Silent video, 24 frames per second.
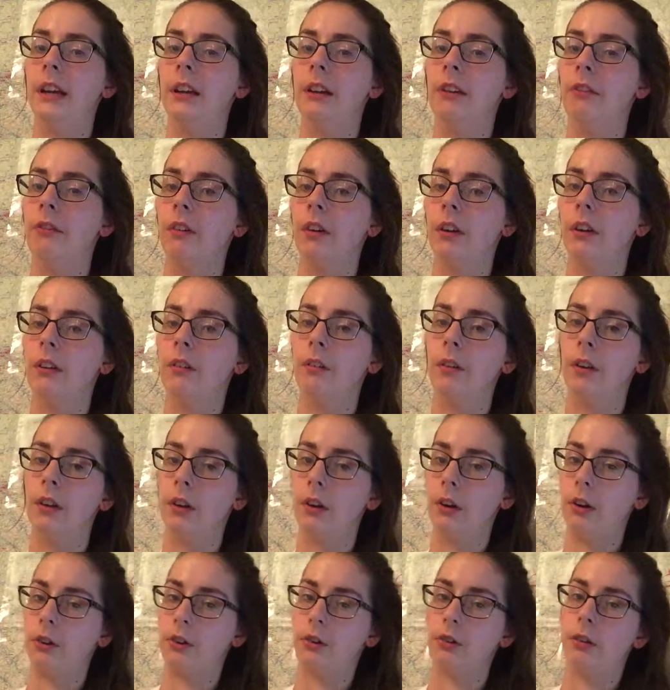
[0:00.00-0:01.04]
in front of a
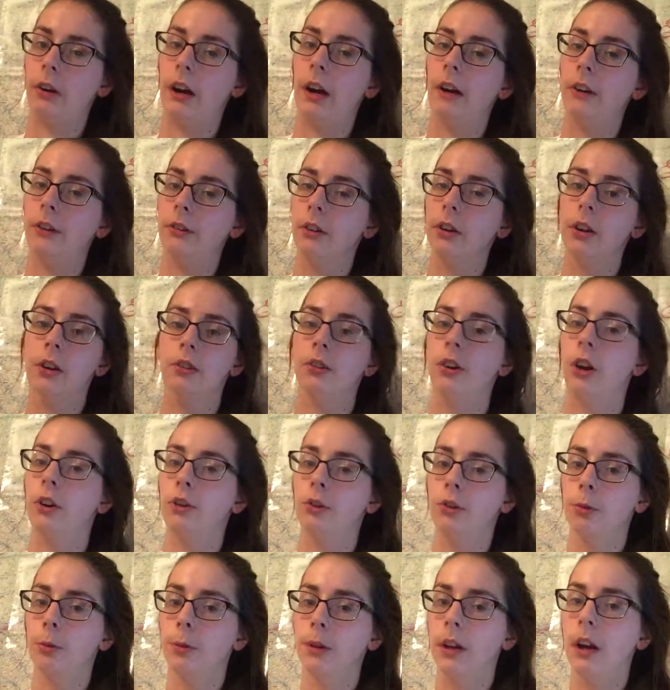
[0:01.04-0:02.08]
large crowd or a
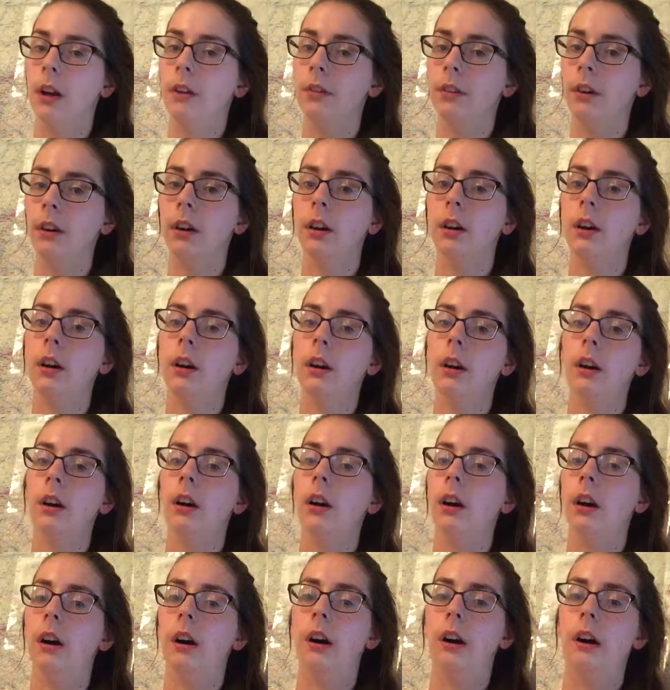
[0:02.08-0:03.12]
judge or whatever.
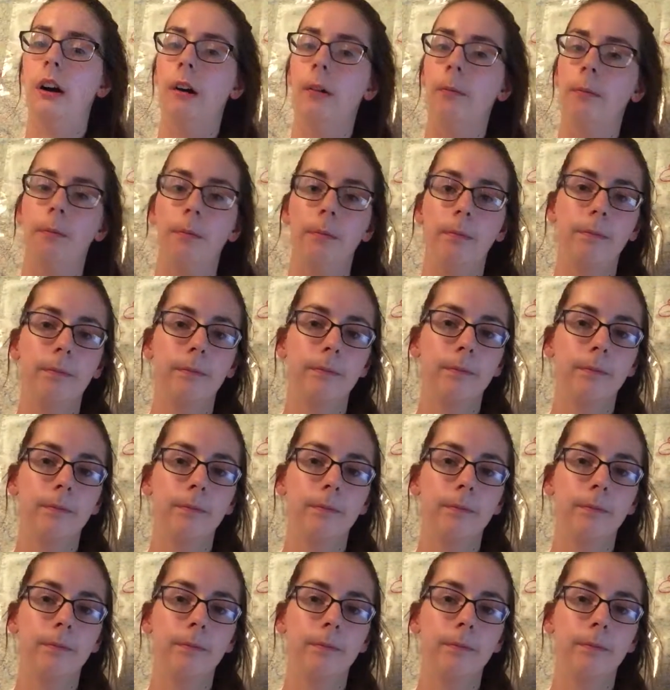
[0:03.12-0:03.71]
The